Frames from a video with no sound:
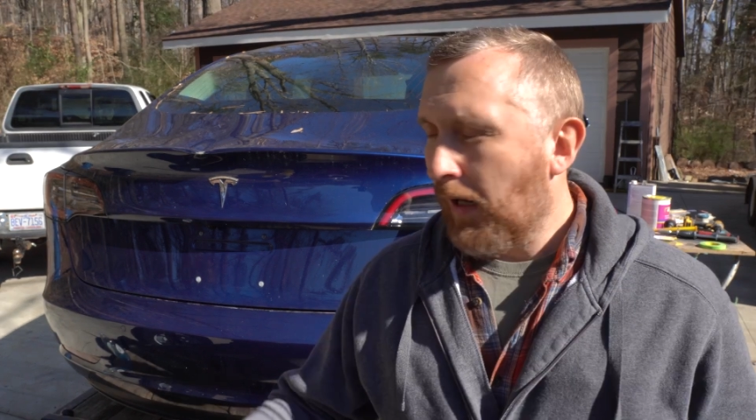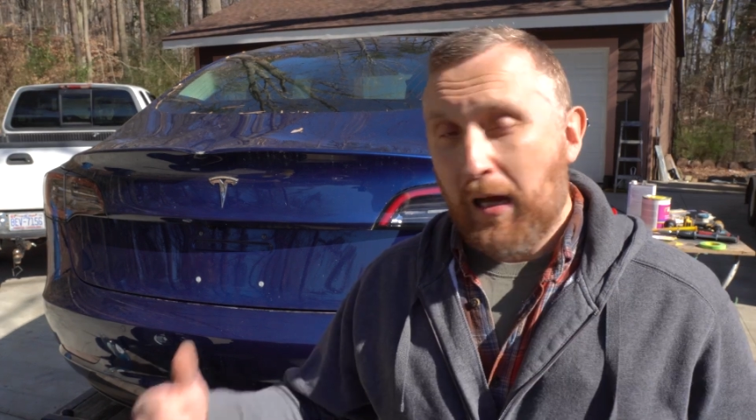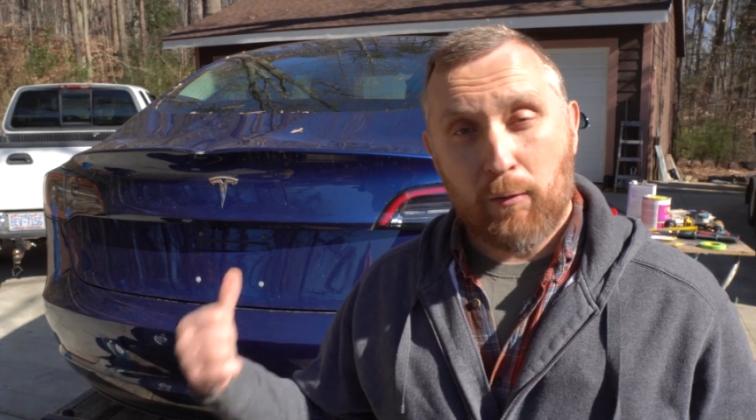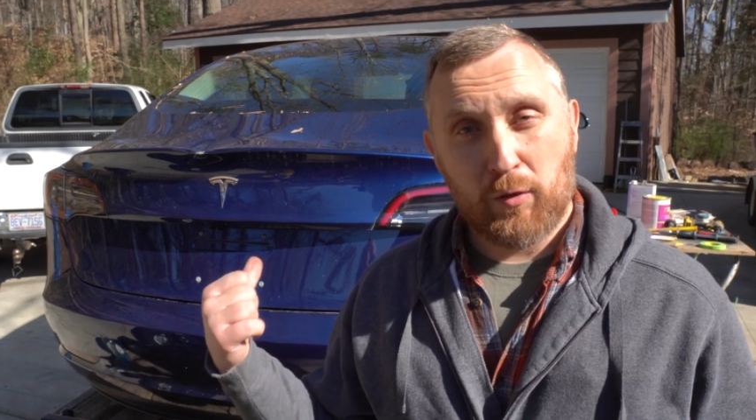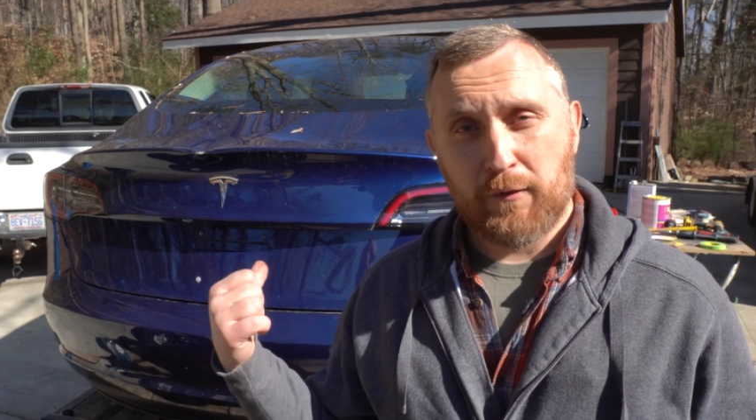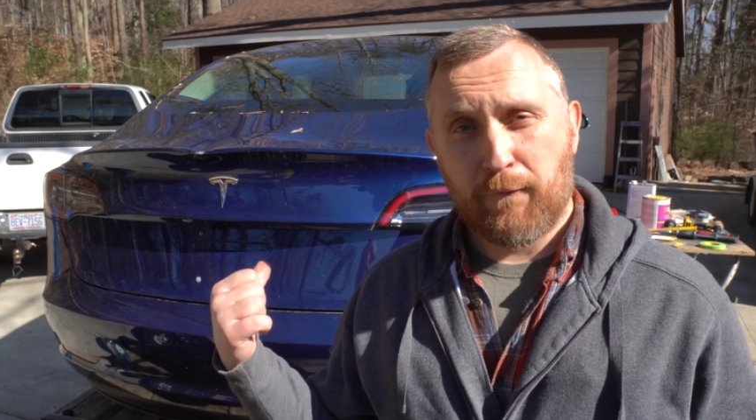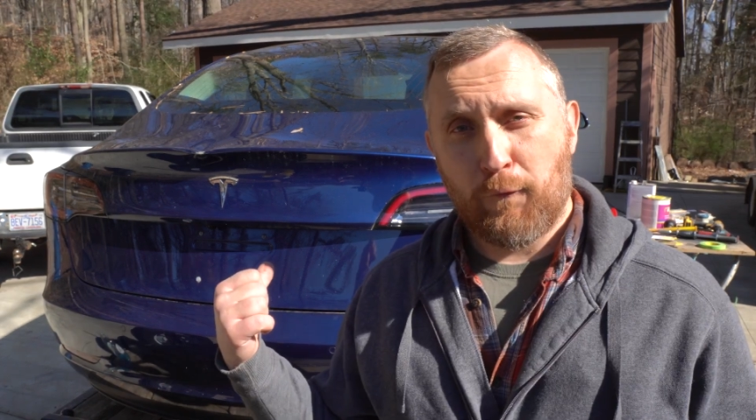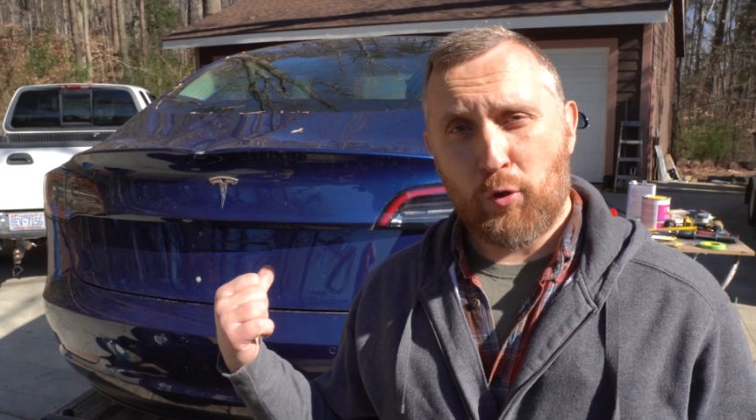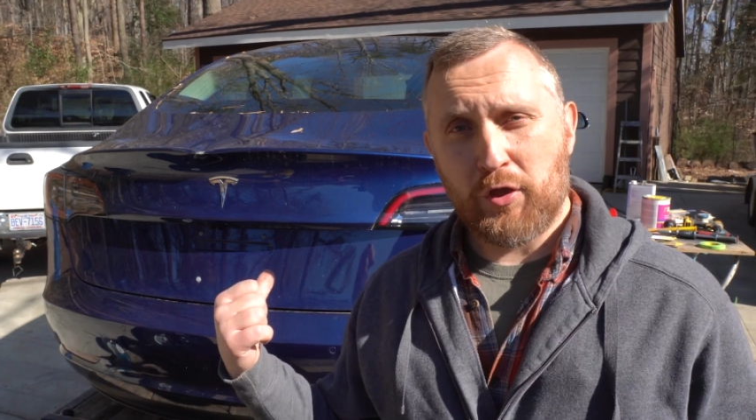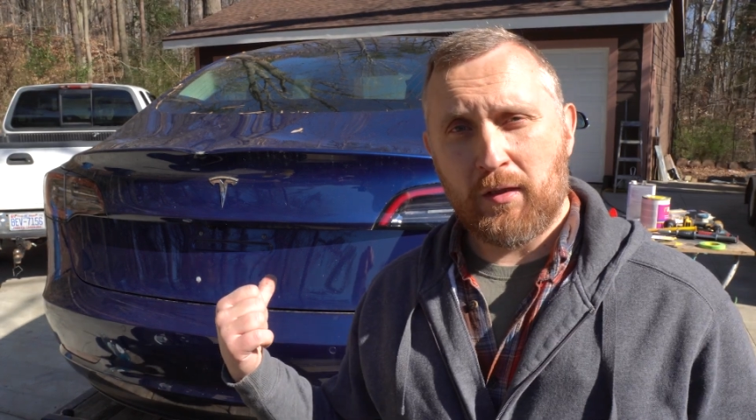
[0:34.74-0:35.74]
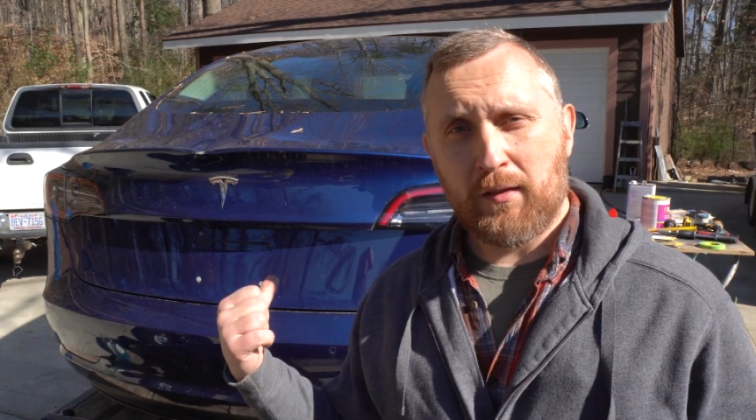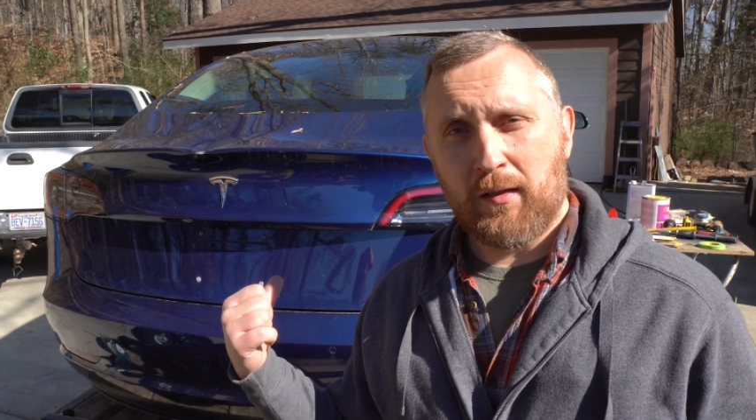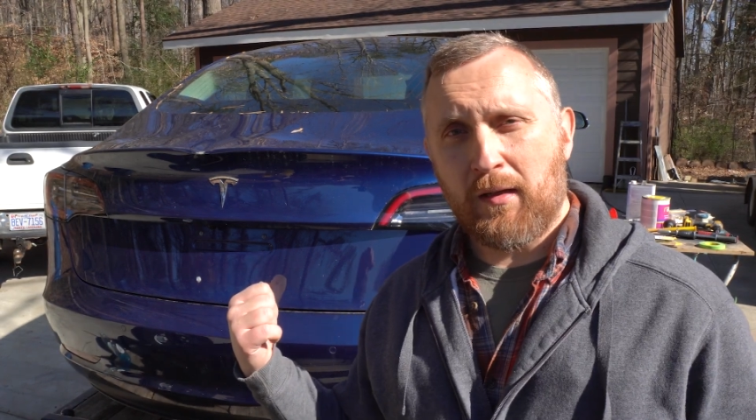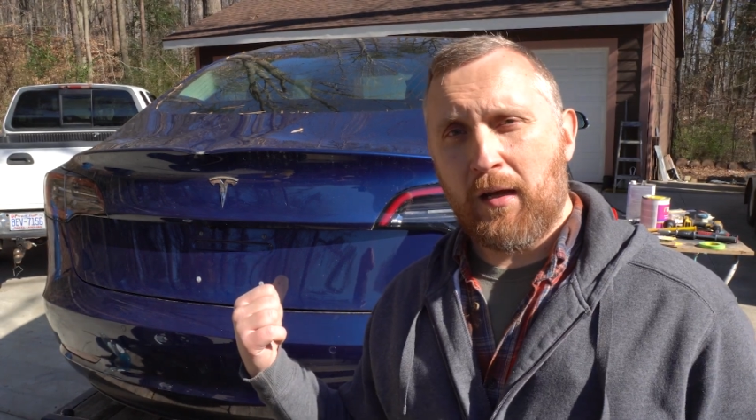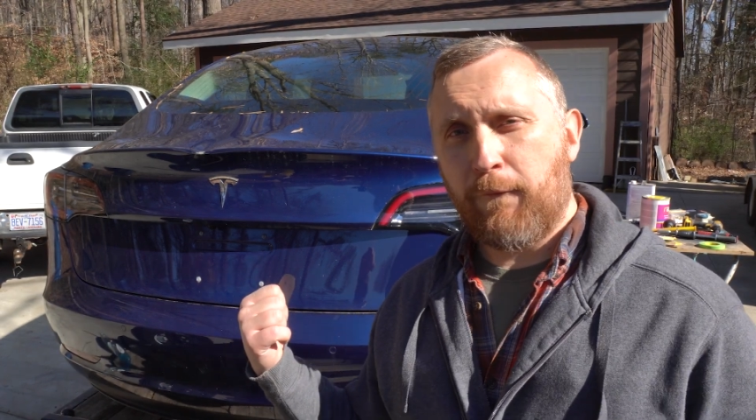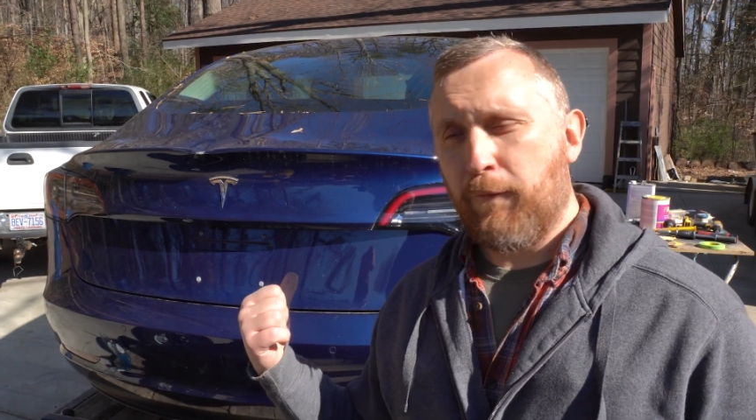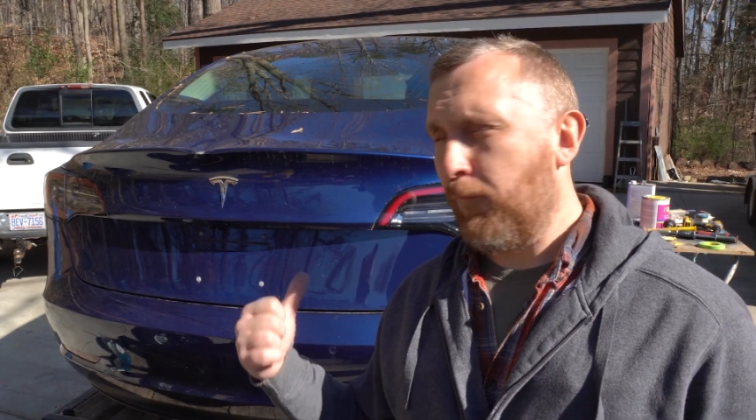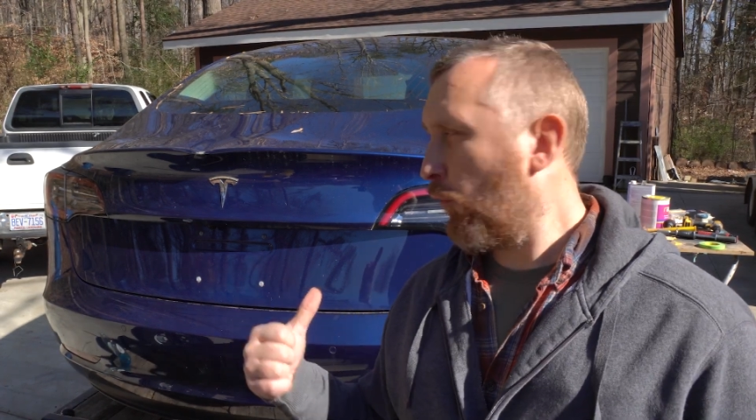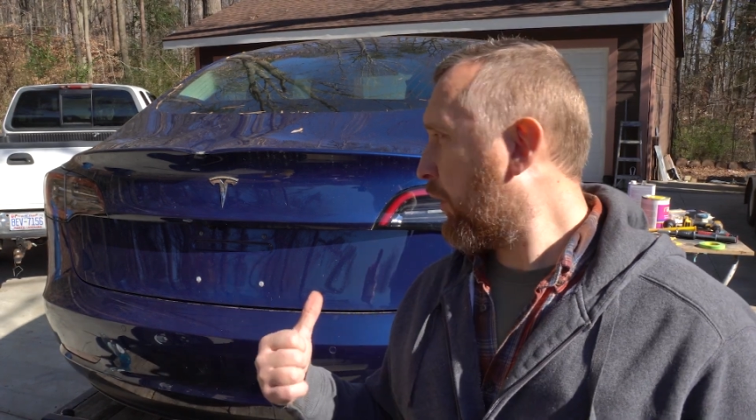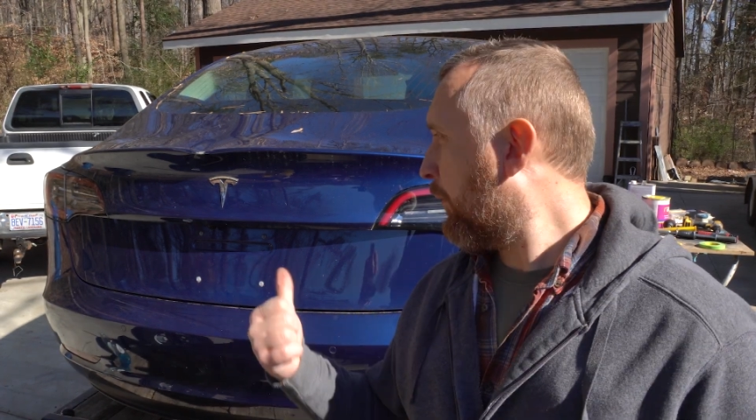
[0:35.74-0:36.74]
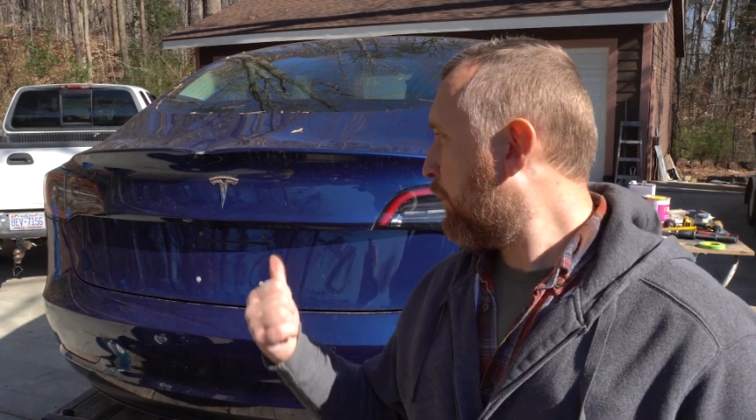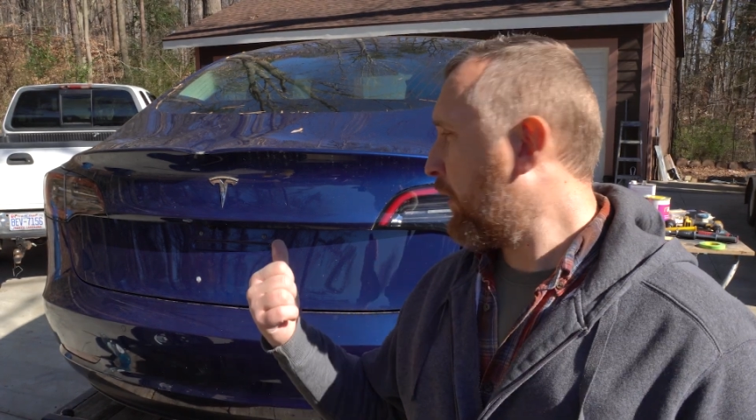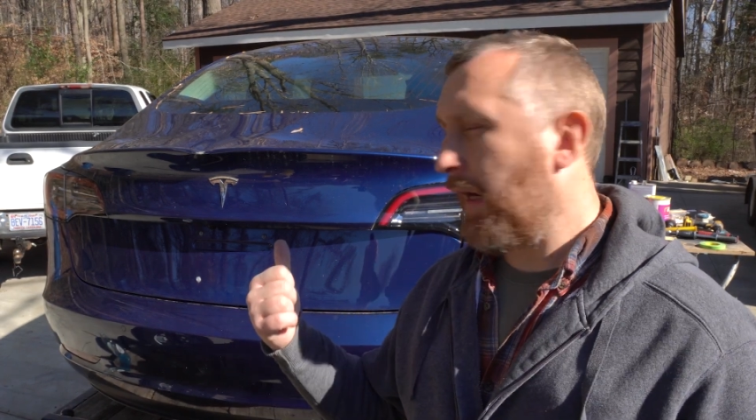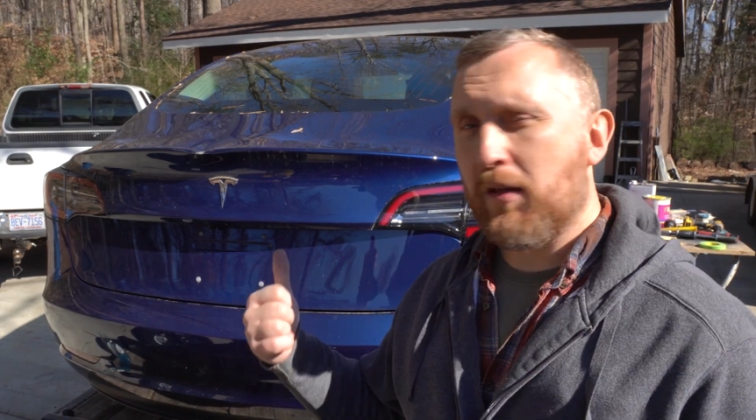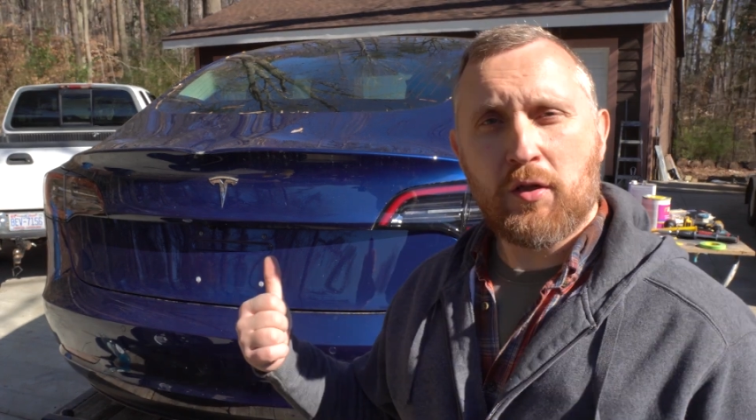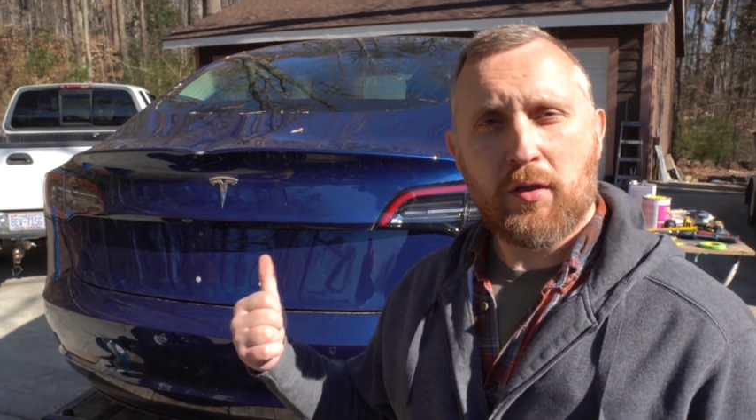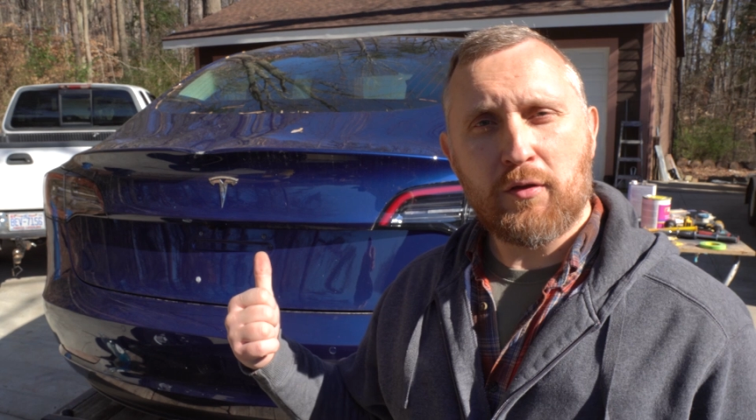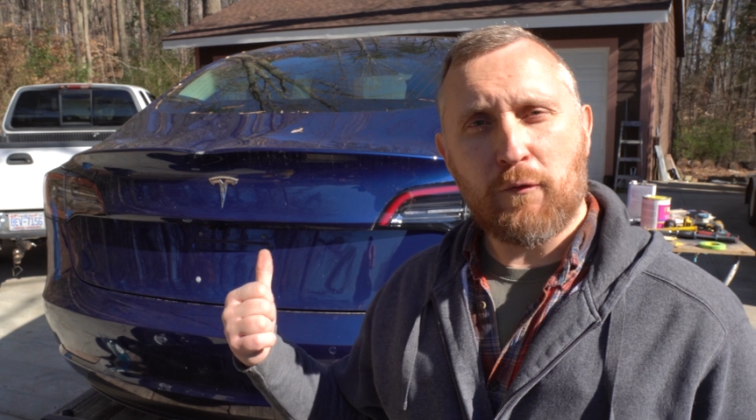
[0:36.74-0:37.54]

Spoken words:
I was fortunate enough for a branch